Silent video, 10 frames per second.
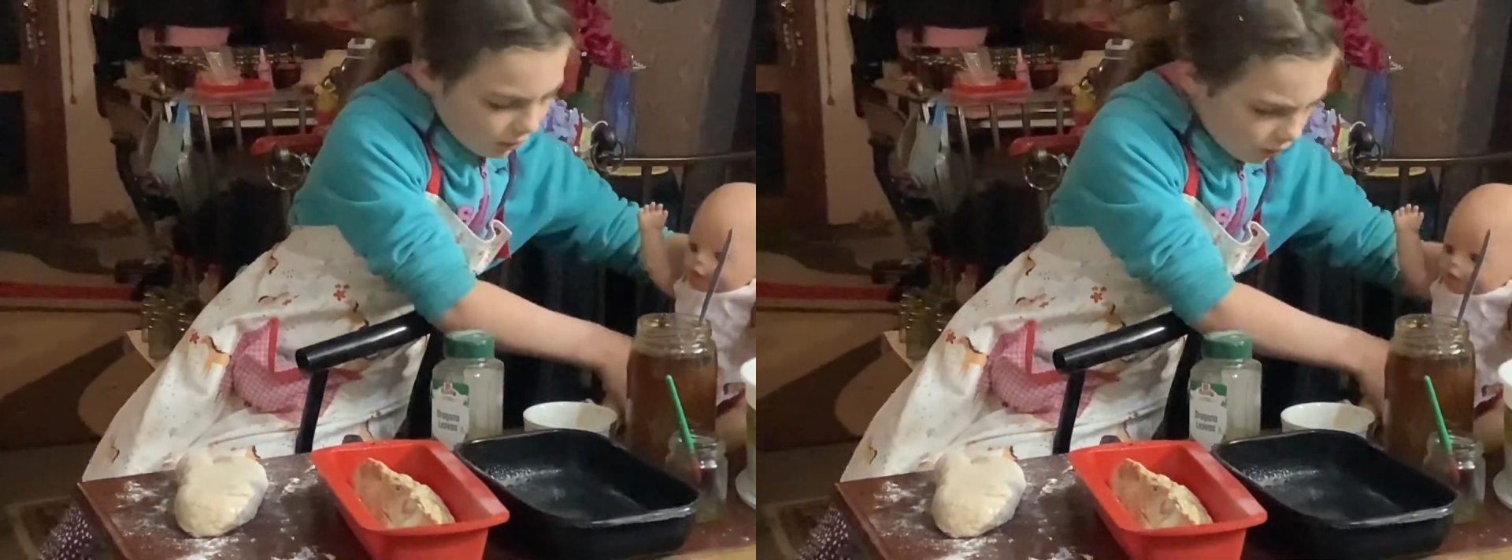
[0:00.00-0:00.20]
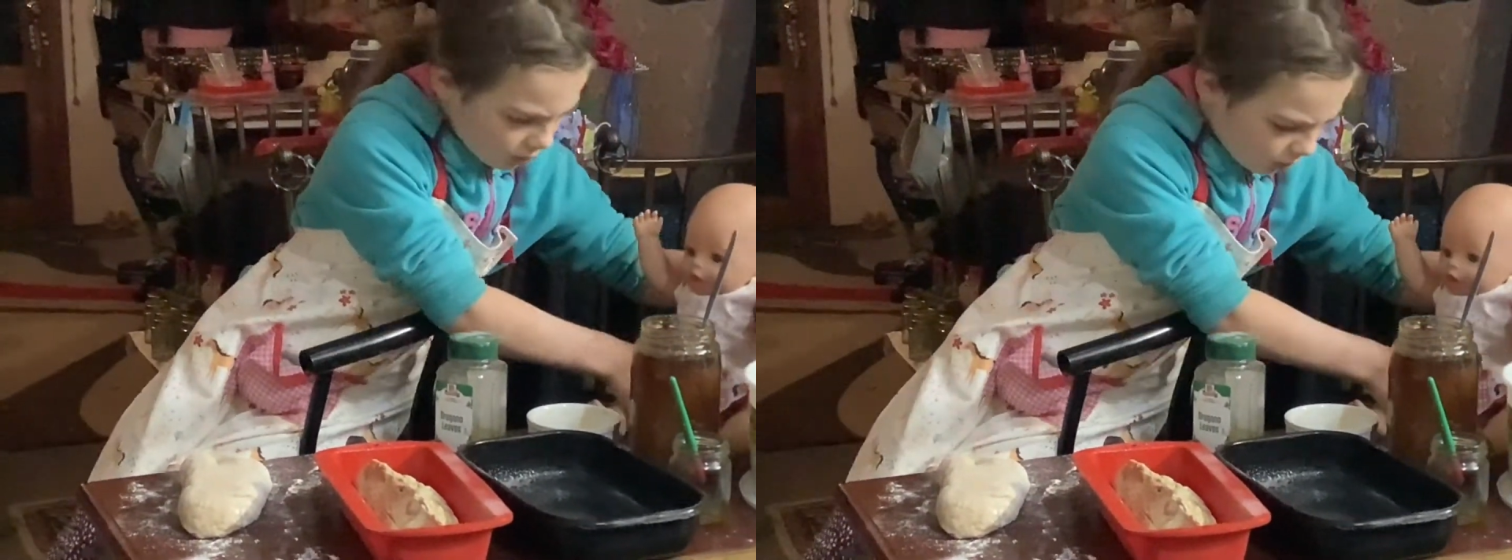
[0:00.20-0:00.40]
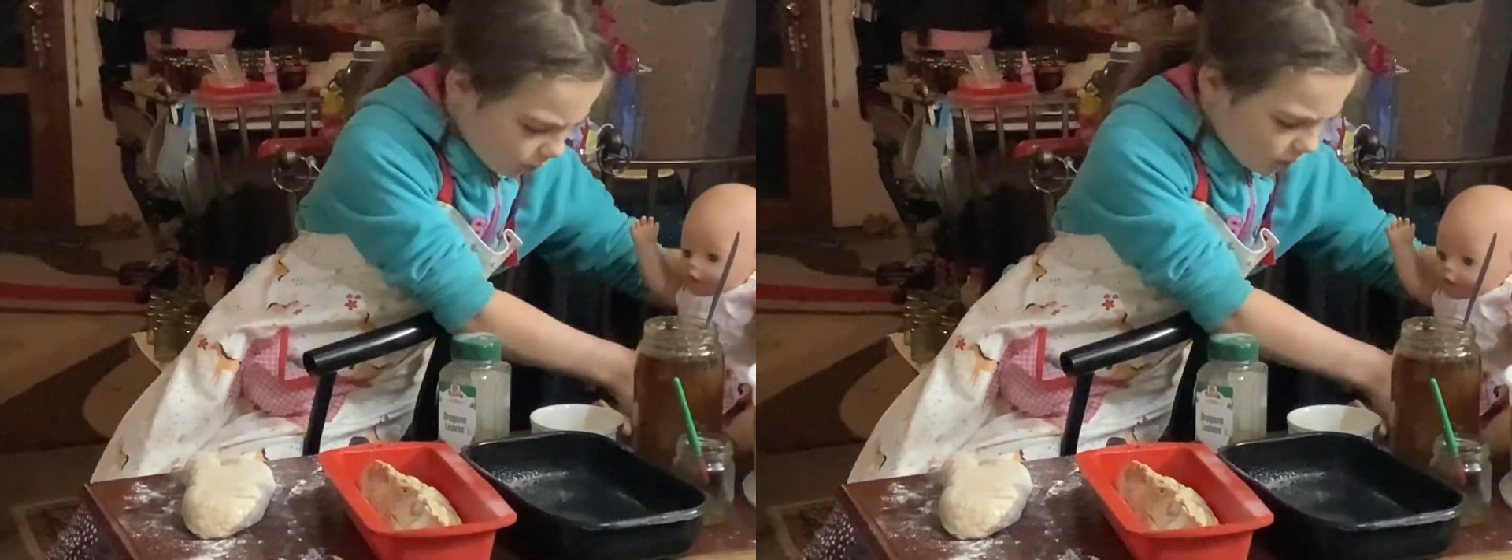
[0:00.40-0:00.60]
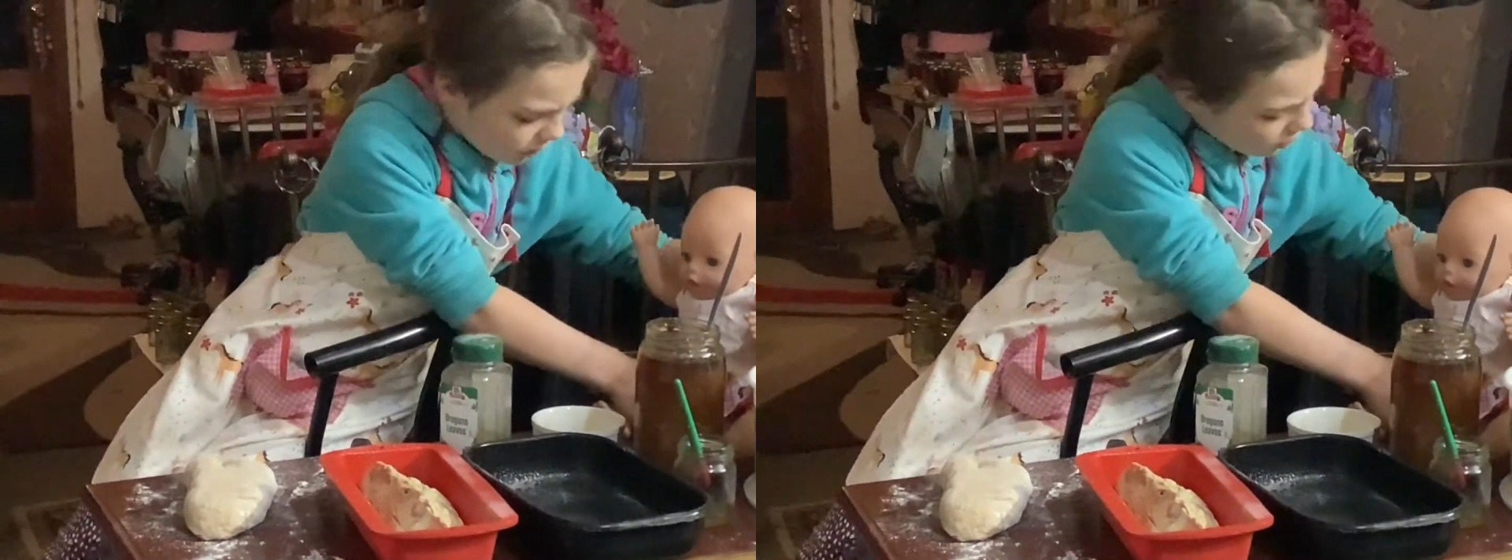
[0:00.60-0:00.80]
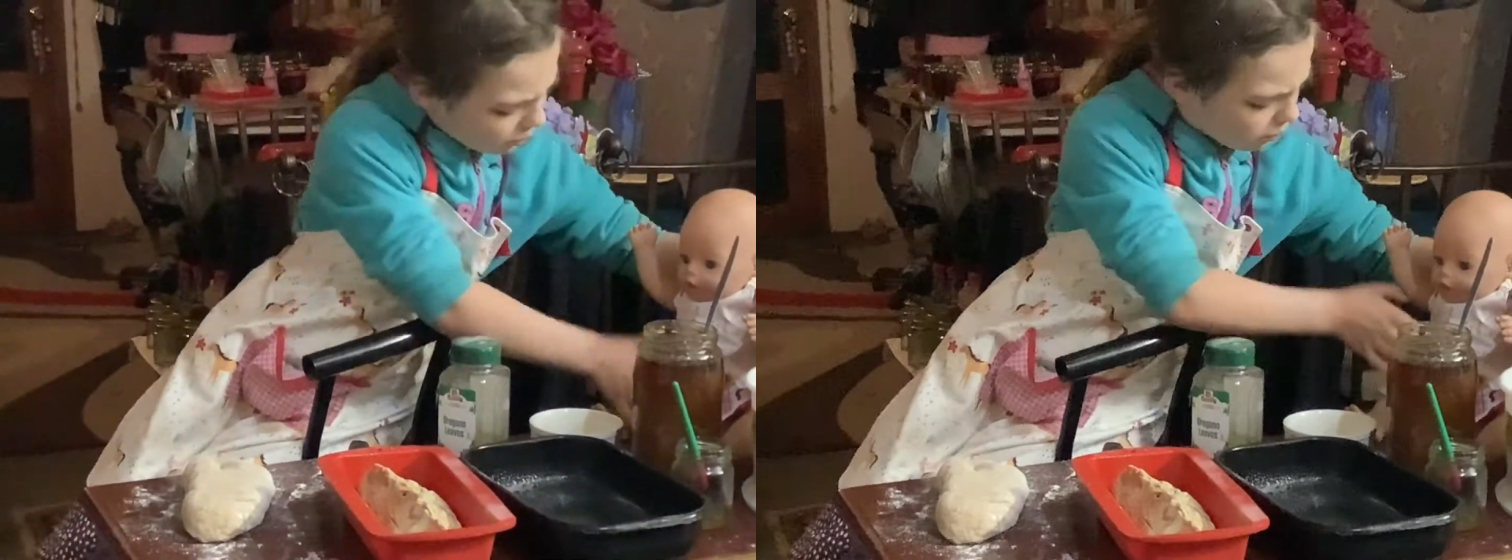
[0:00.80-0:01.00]
Do you want to
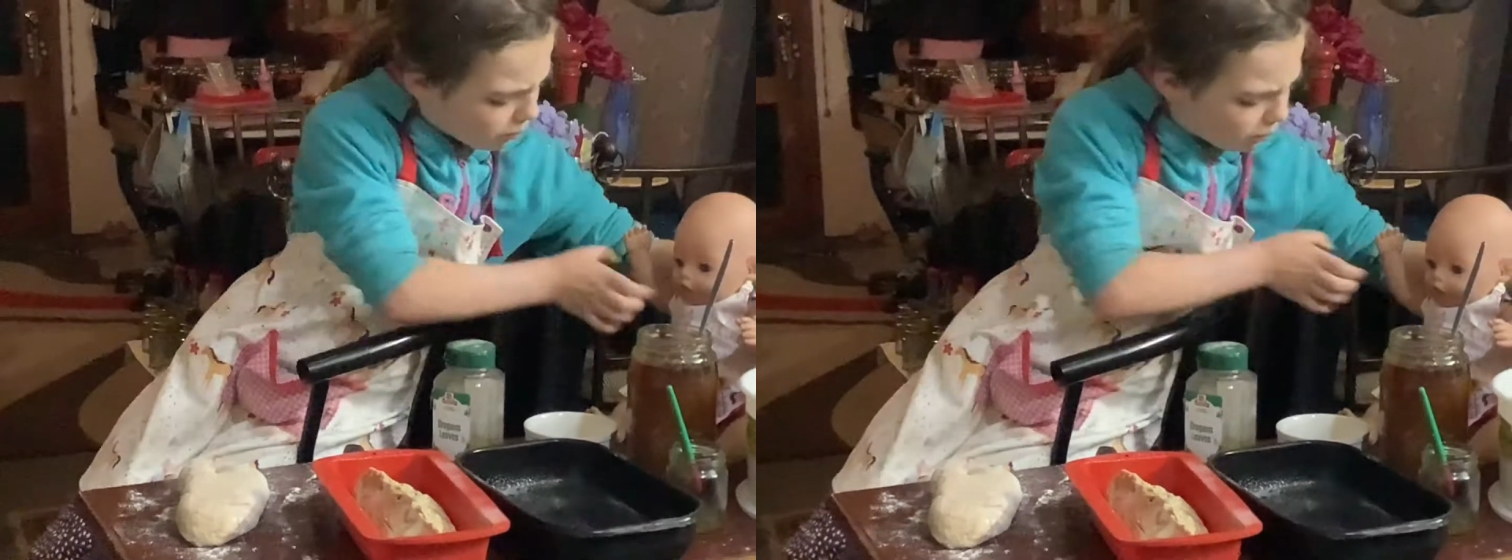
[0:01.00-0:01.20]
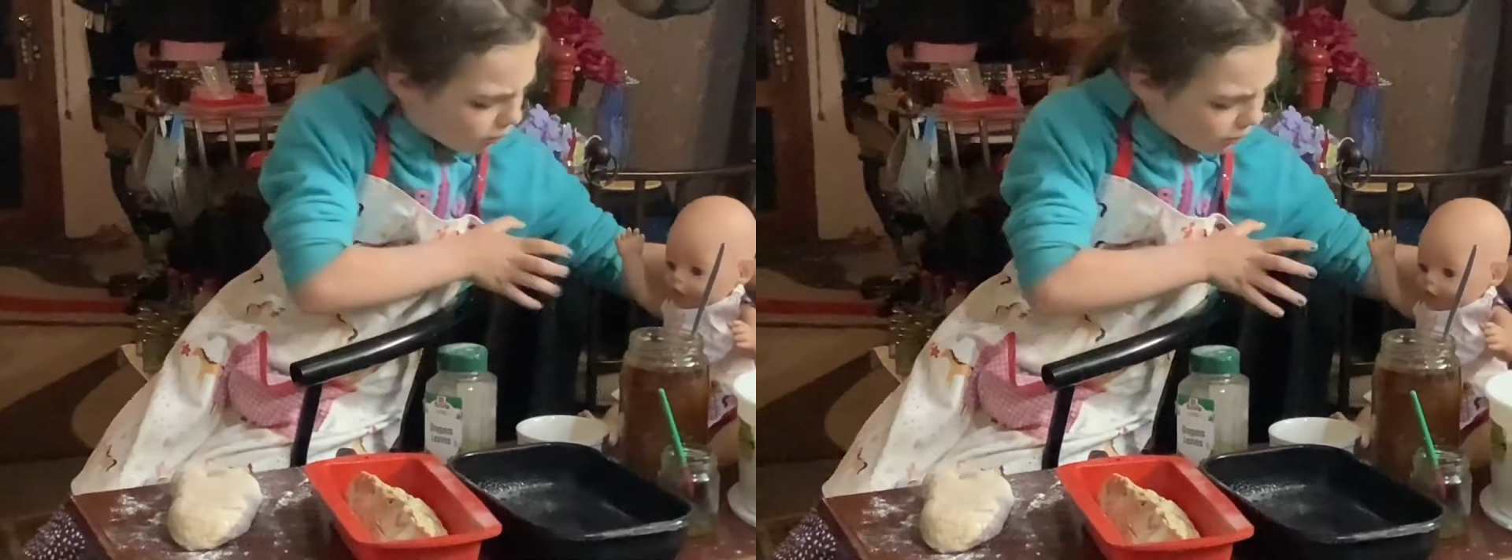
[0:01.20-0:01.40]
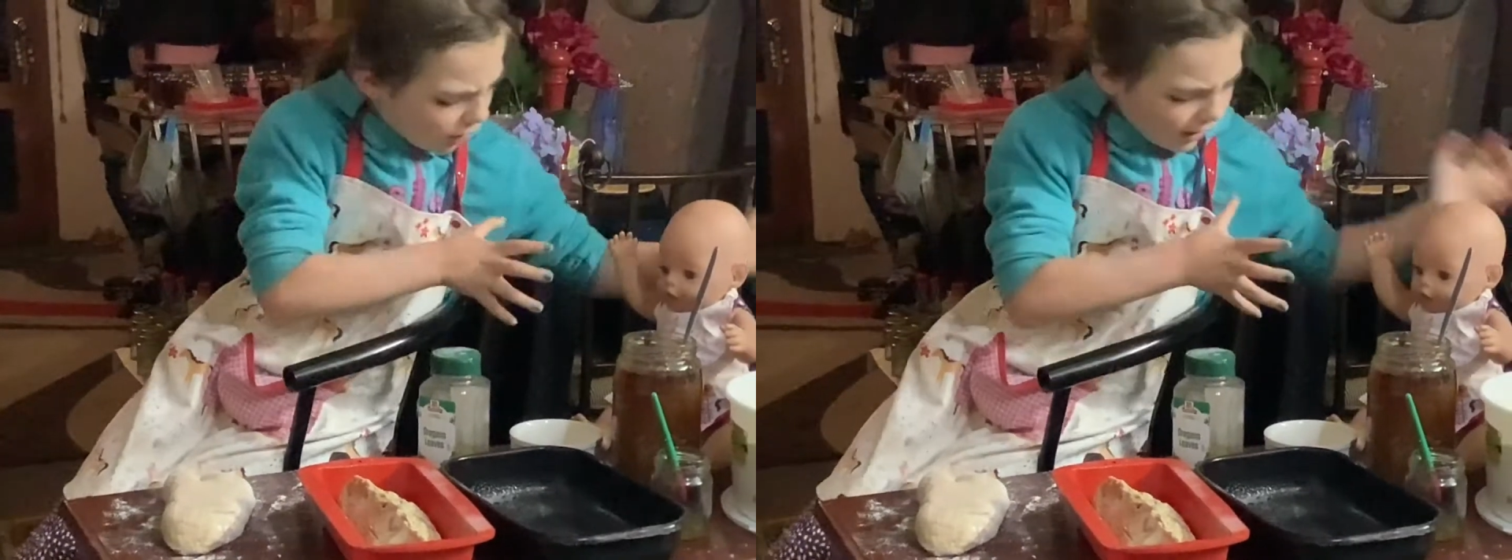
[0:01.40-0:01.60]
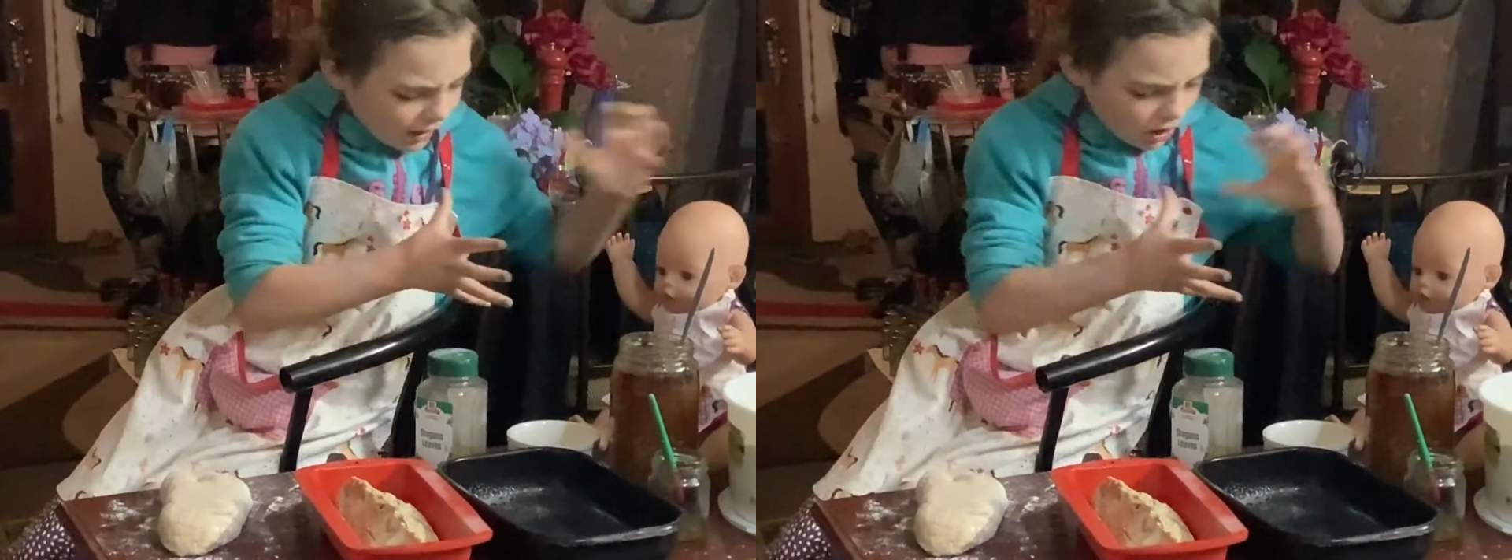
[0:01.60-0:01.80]
like